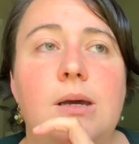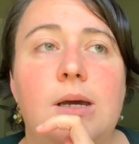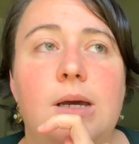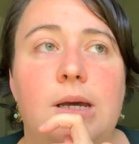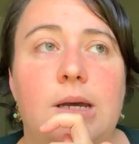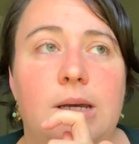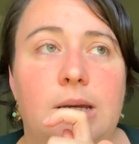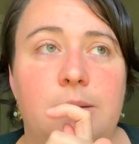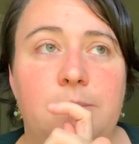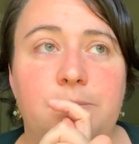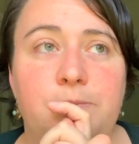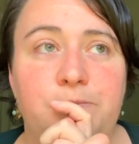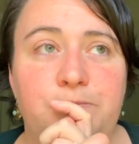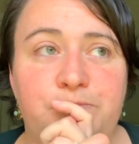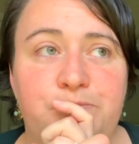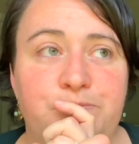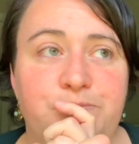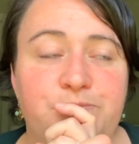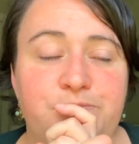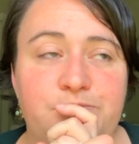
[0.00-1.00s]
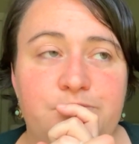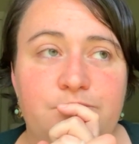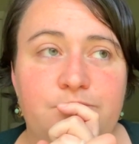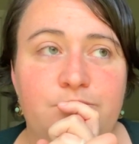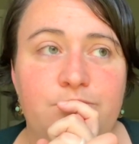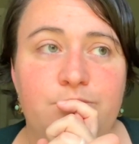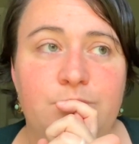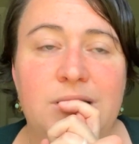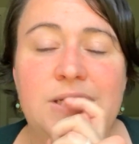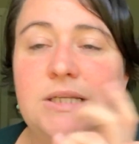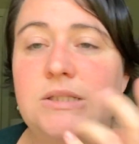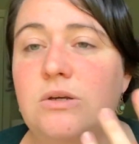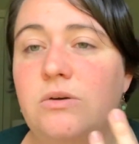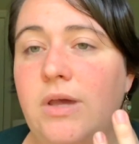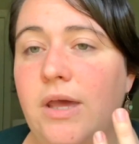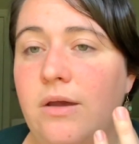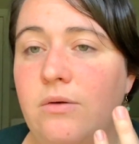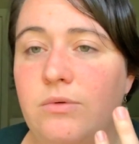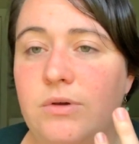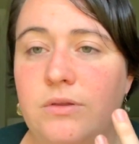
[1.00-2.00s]
But he's
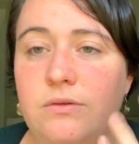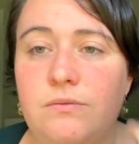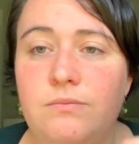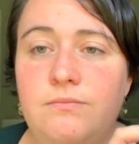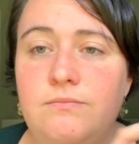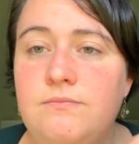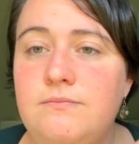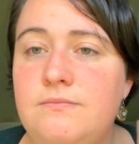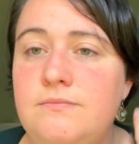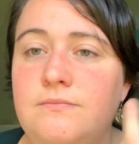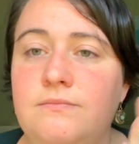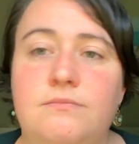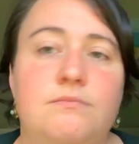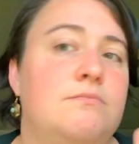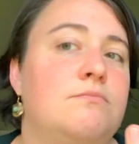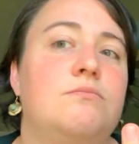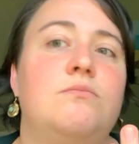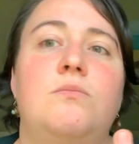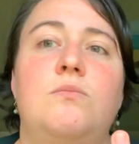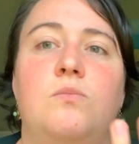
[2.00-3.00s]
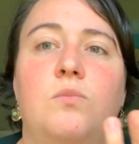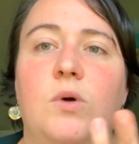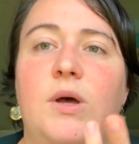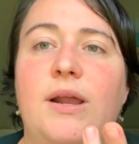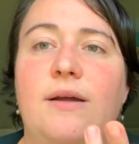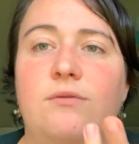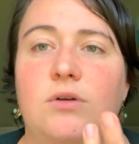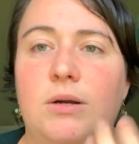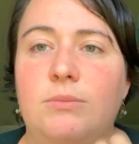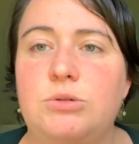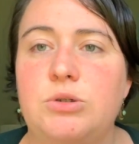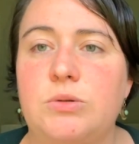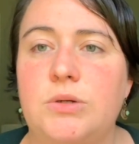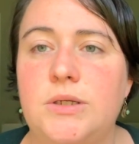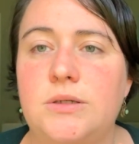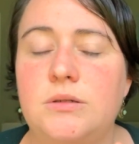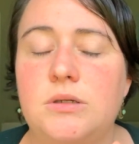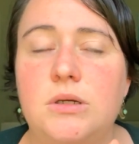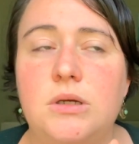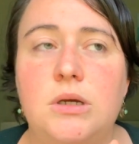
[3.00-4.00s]
okay with whatever I'm
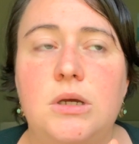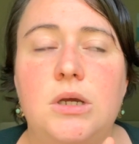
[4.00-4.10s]
doing.